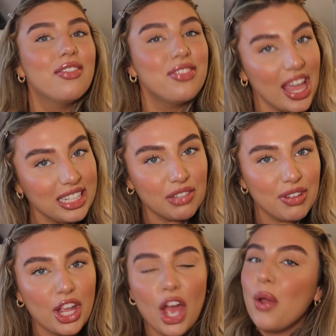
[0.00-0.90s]
that is the
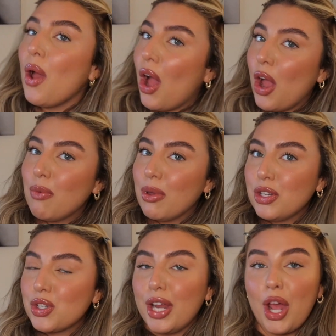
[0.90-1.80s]
video. Hope you
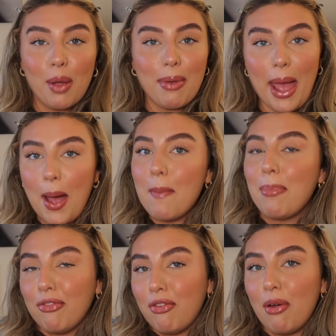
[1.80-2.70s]
enjoyed. I hope it helped.
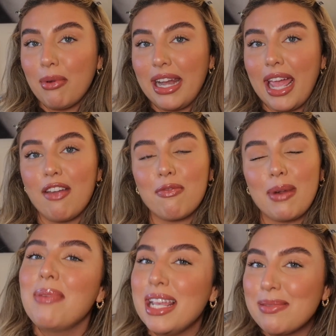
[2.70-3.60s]
Before we leave,
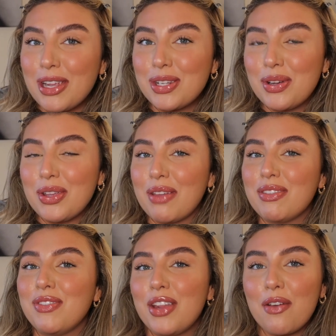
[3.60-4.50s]
please make sure you give
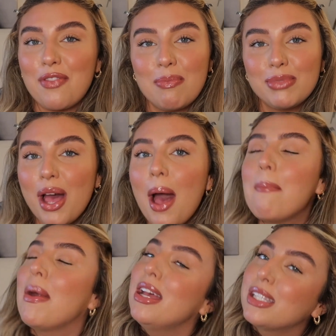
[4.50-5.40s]
this video a thumbs
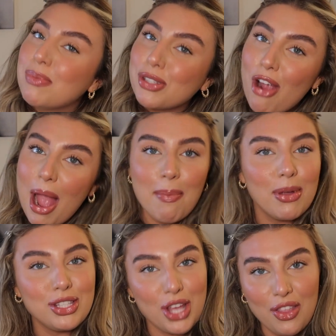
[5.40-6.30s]
up, subscribe,
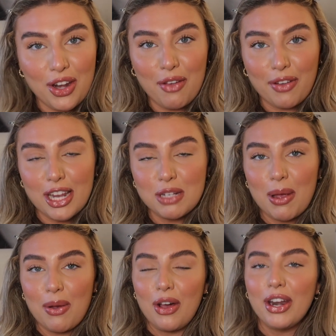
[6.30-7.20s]
turn the notification
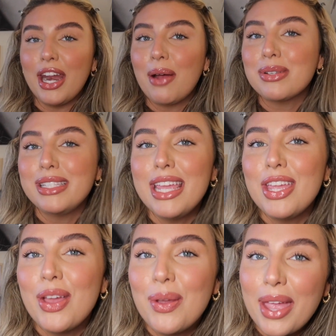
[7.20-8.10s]
bell on, and I will see
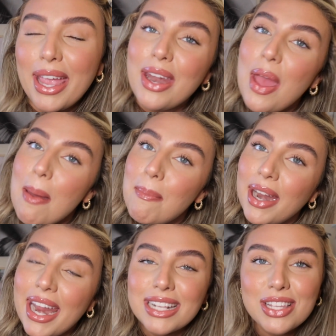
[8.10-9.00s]
you in
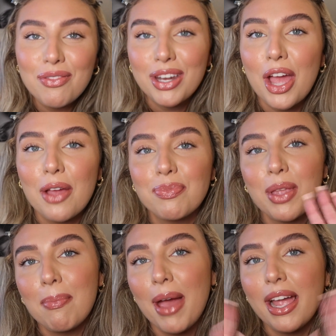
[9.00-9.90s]
my next video.
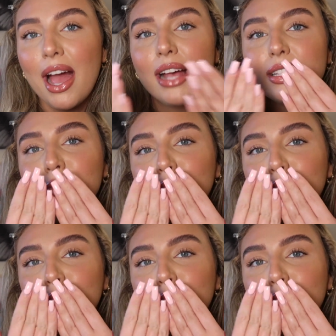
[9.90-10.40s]
Bye guys.